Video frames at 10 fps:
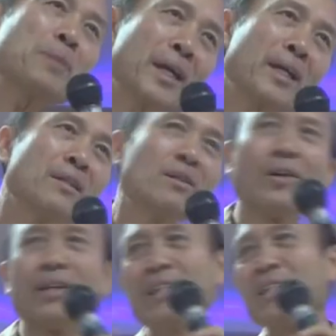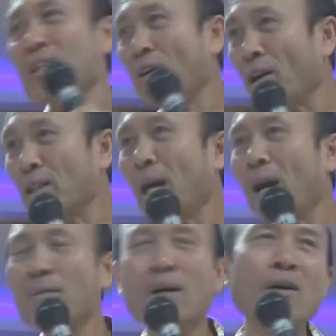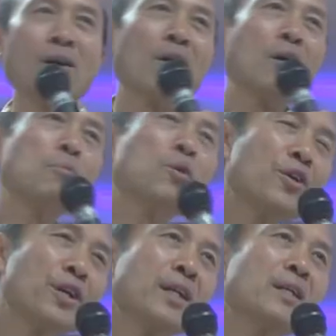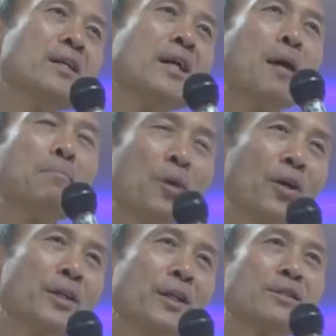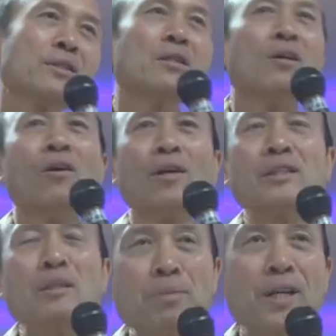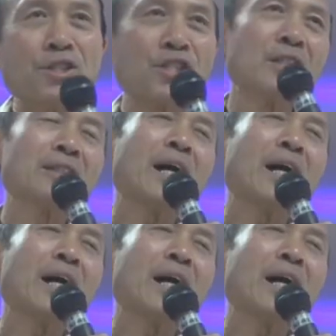or pain or, or, or, or worry and burdens or depression.